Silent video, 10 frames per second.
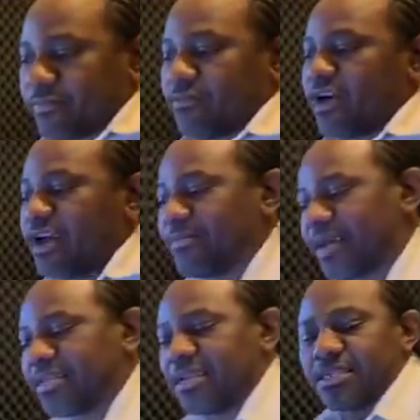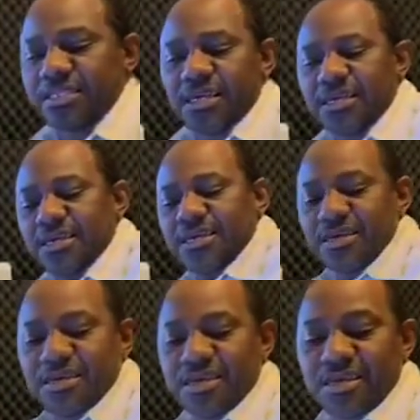Boy, I tell you, say,
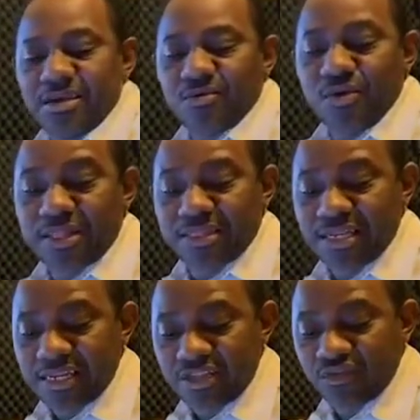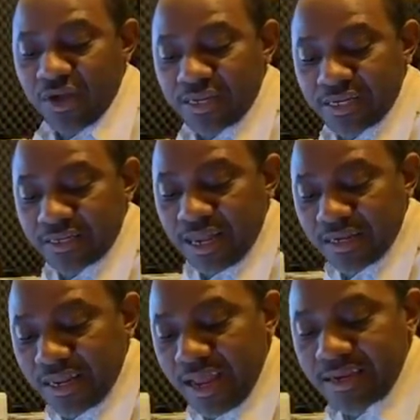one thing lead to
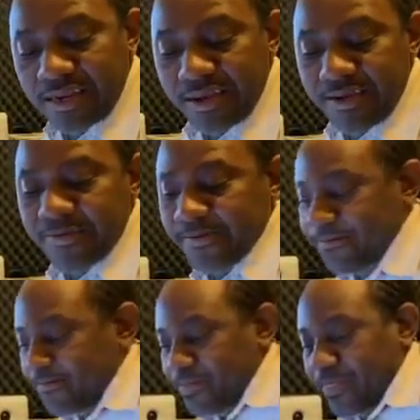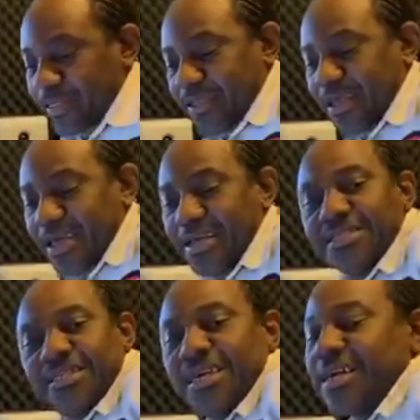another, you know. Because
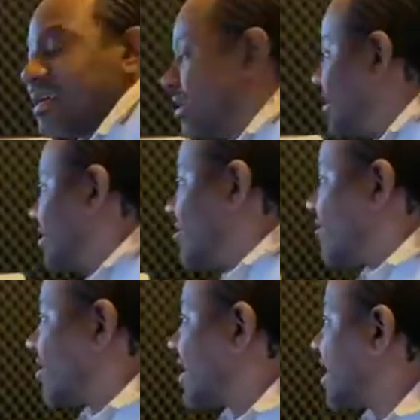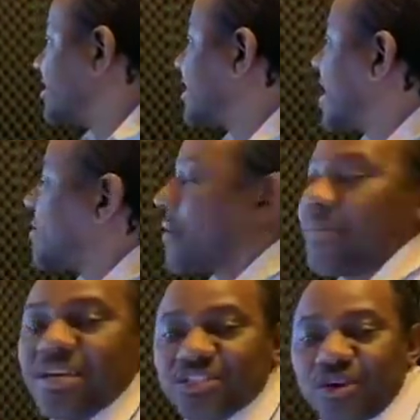yesterday, have a nice time, I
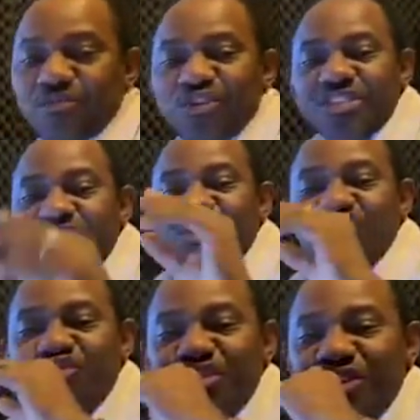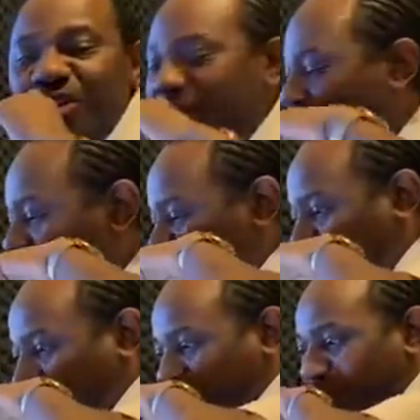play some Run Things tune, you know.
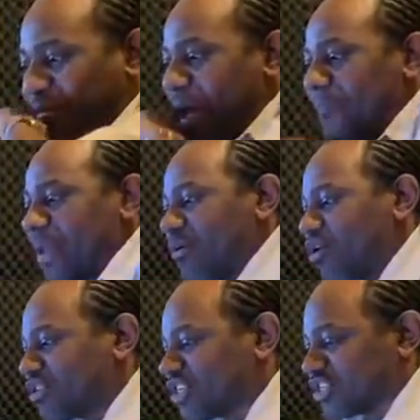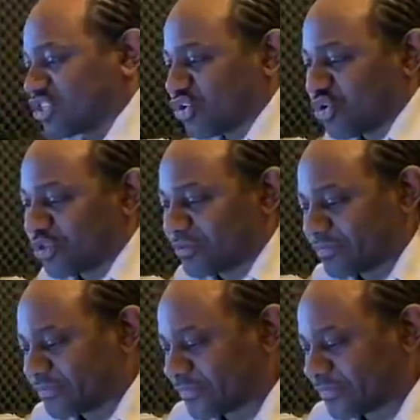I play my Run Things tune.